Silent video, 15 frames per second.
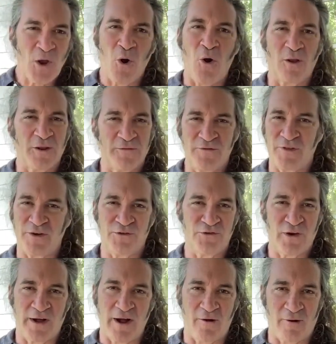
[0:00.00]
all of the
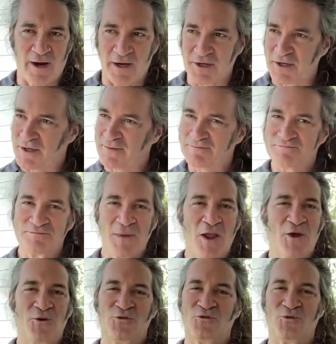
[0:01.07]
generic
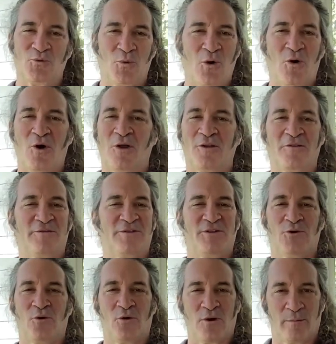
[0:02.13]
to all of
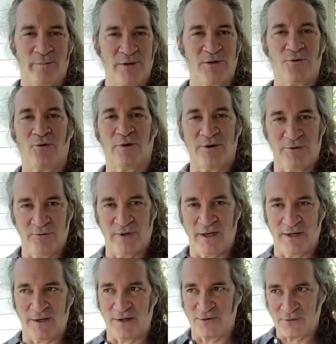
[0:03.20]
your pure
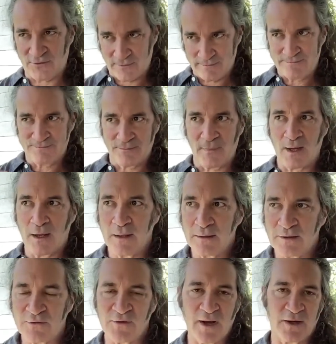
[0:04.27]
uniqueness.
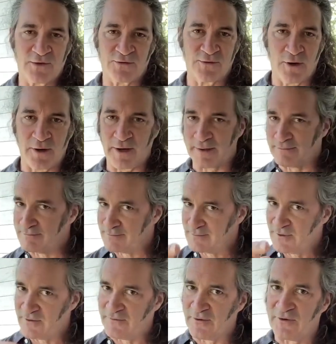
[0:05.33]
Let's get you started.
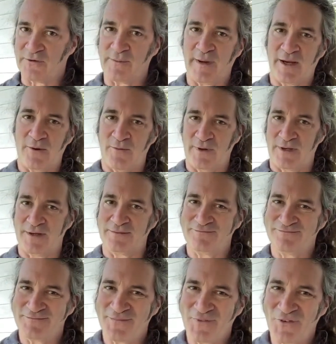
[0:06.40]
Look forward to speaking with you.
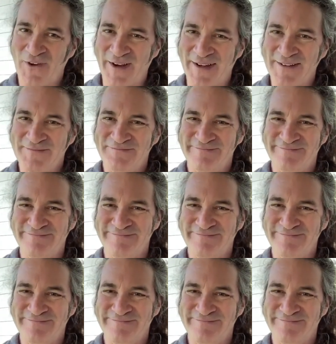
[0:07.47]
See ya.